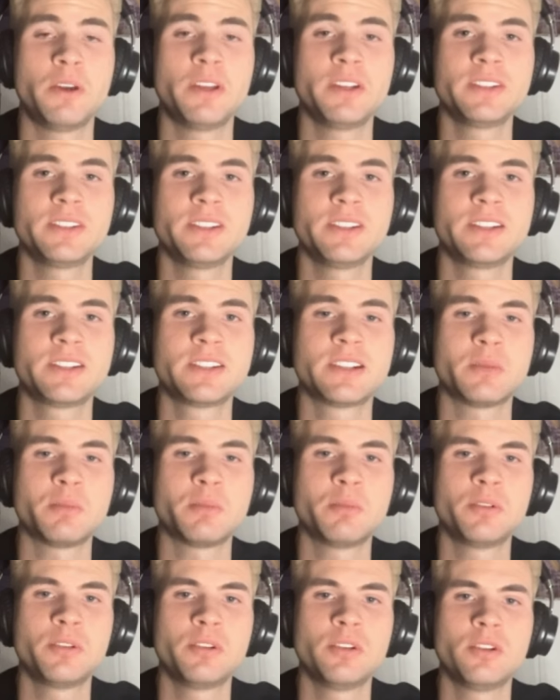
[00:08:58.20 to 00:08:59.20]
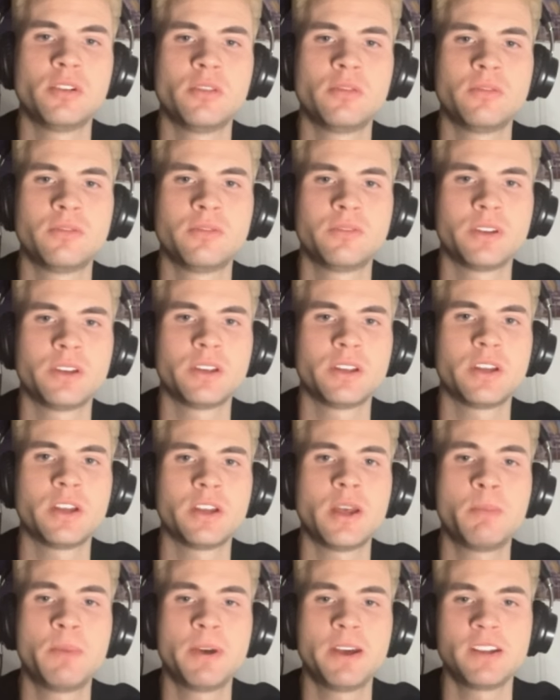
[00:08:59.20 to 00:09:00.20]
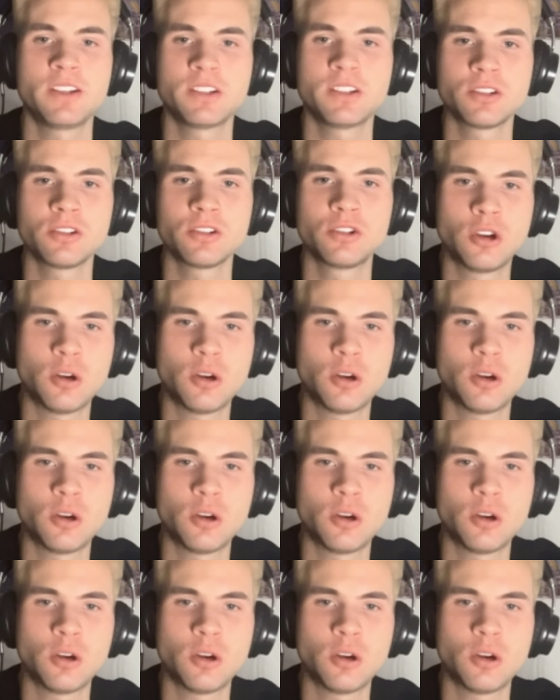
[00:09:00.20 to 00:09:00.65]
best example of a person